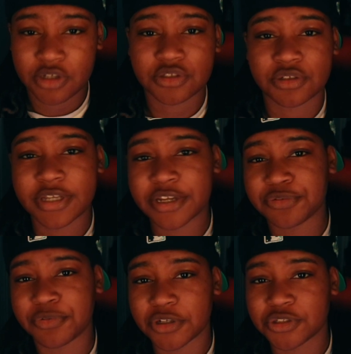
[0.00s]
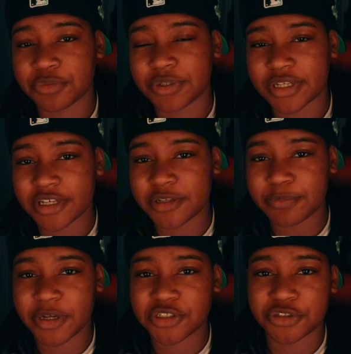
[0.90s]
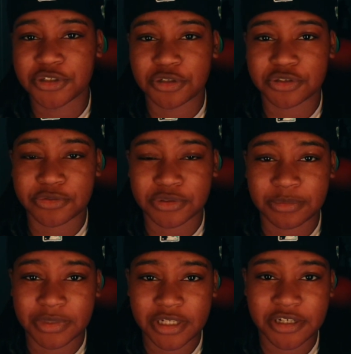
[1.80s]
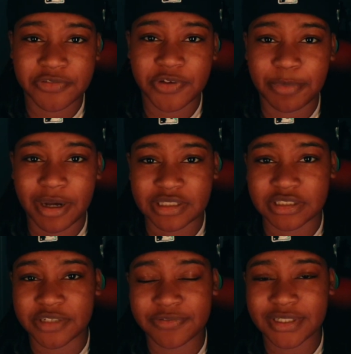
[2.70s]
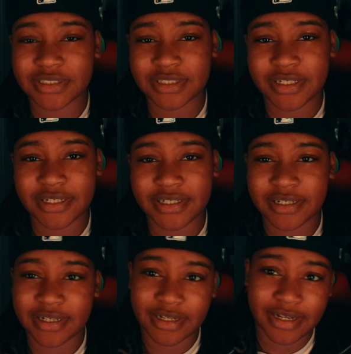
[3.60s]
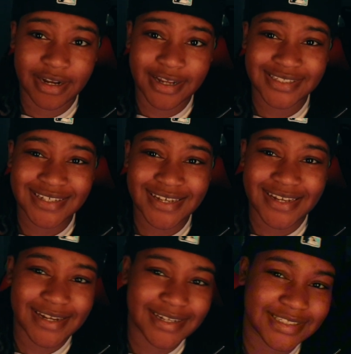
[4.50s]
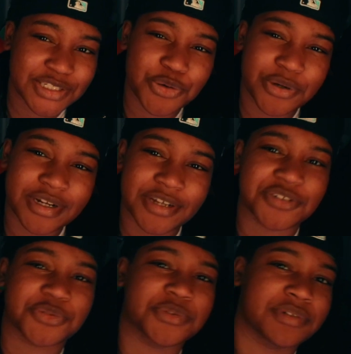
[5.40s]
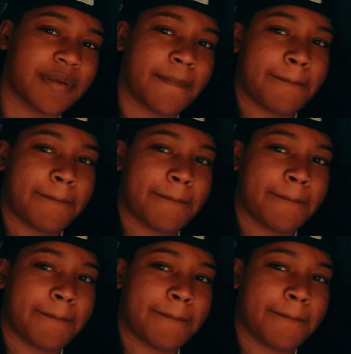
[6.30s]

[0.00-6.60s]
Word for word: So thank you for tuning in. Make sure you go show some love and positivity today. And that's it. See you on the next one.